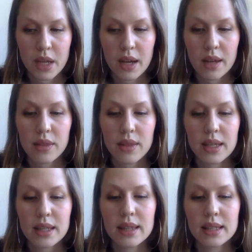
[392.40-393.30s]
I
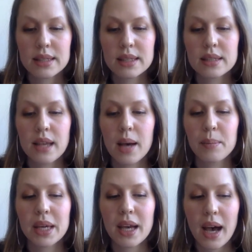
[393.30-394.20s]
think this is
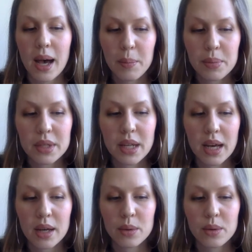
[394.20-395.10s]
coming up
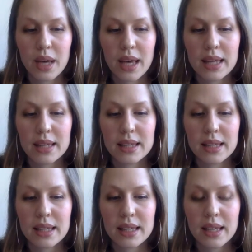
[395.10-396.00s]
now, and
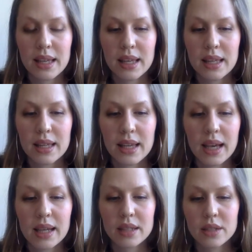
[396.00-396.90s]
the
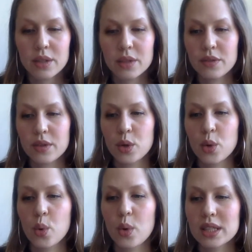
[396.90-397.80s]
kind of
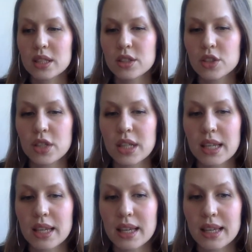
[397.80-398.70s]

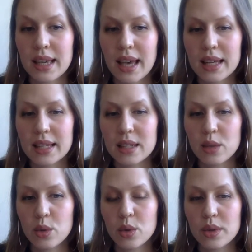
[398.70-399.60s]
questioning again,
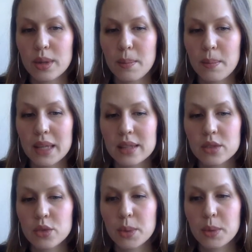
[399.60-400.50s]
or the
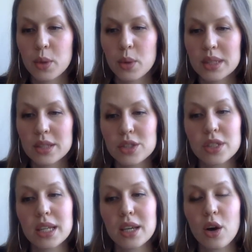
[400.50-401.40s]
mainstream
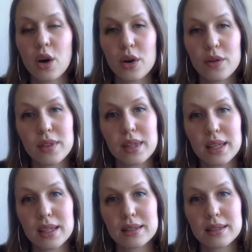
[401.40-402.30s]
questioning of
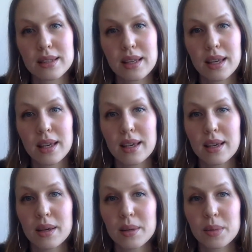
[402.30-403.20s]
these
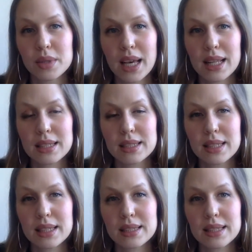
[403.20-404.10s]

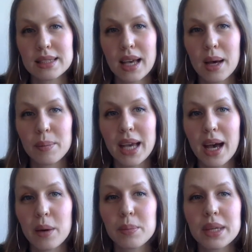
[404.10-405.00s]
modalities is coming
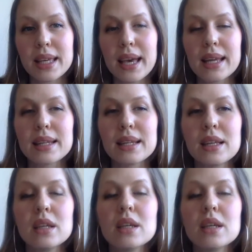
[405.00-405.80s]
up again,